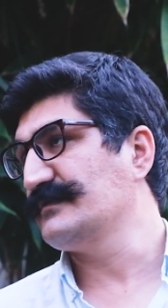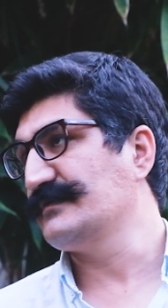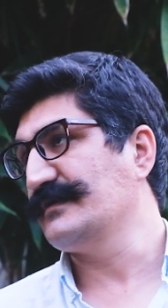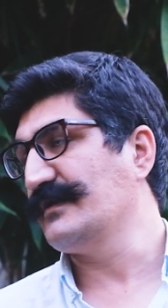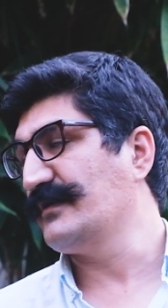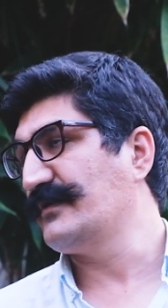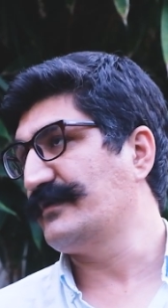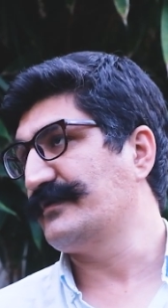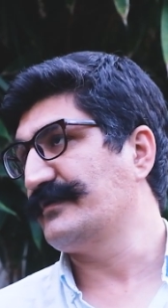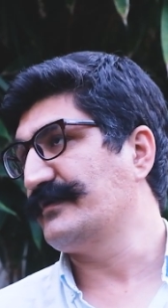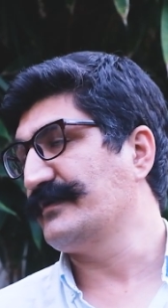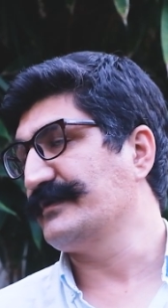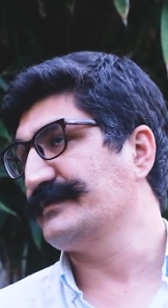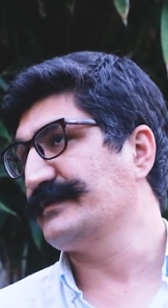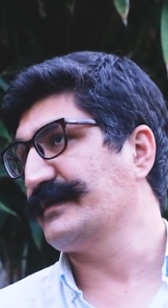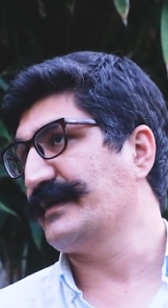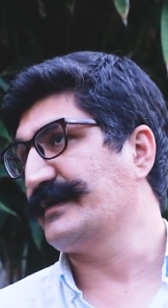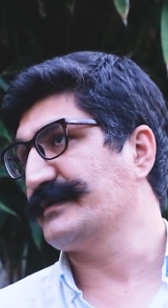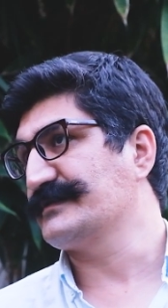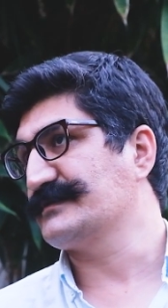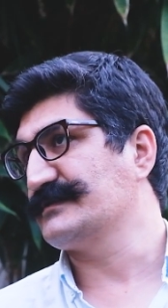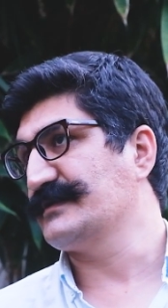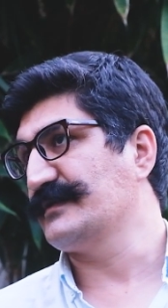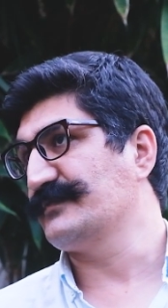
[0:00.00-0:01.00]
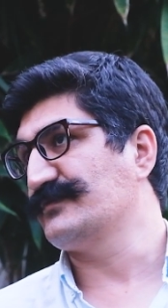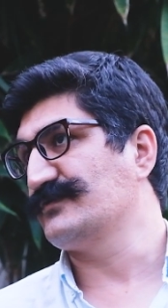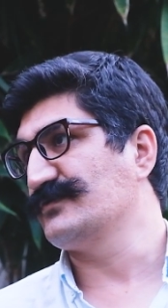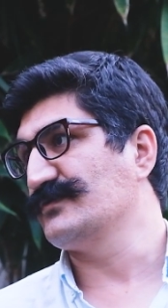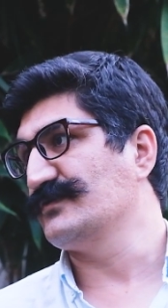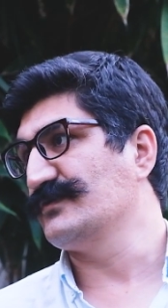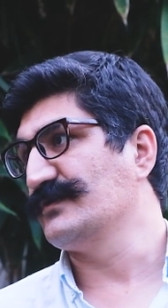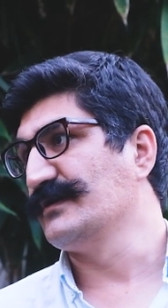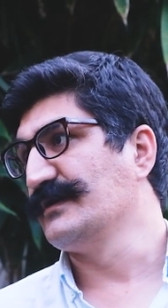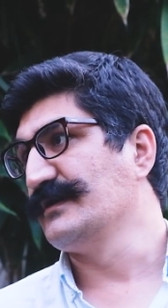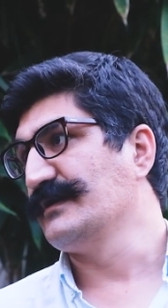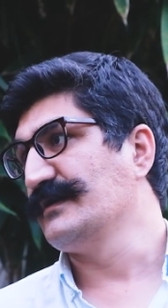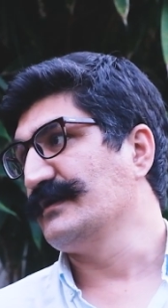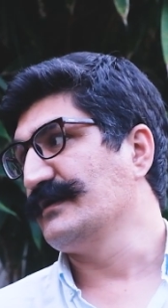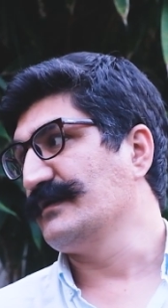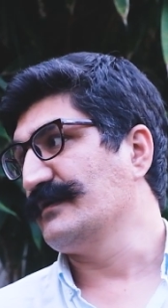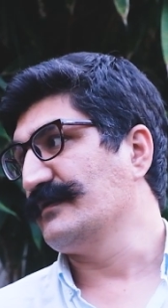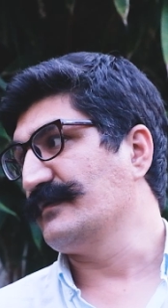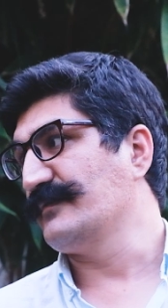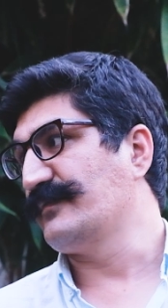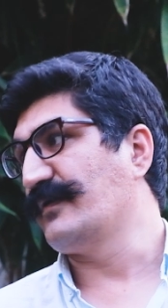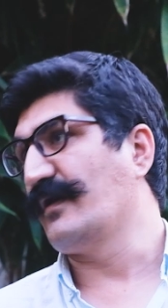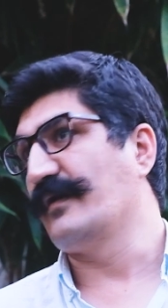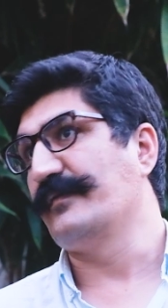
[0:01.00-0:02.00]
are not accept to
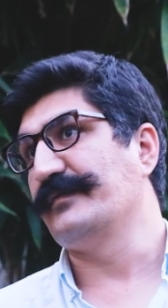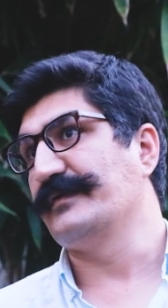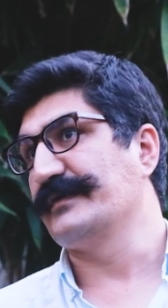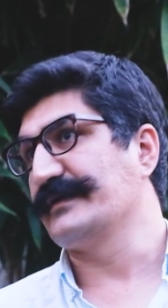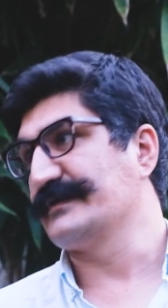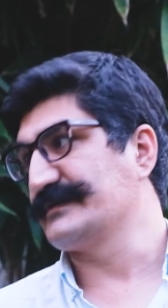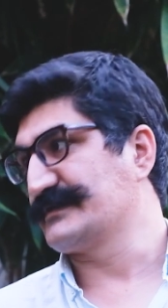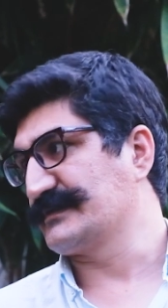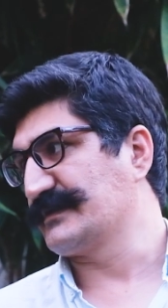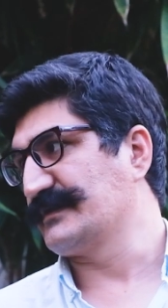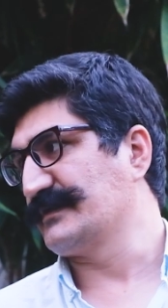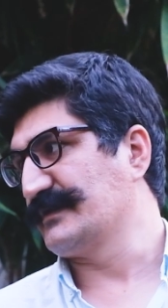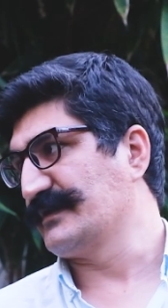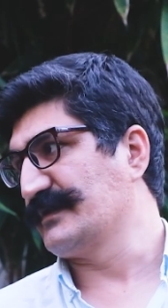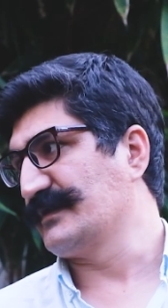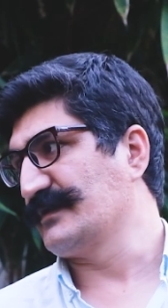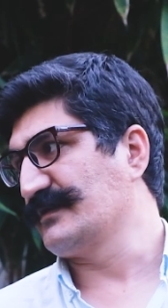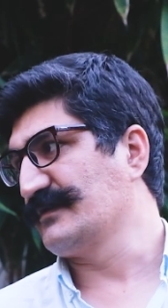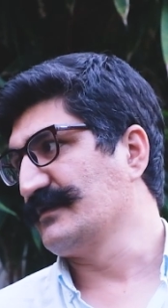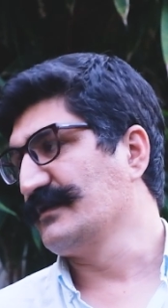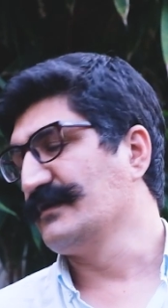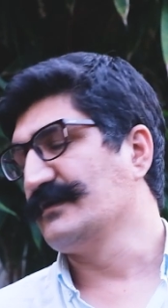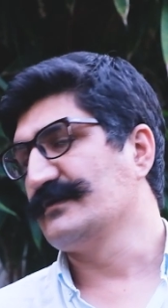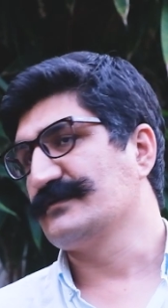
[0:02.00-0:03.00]
a public screening.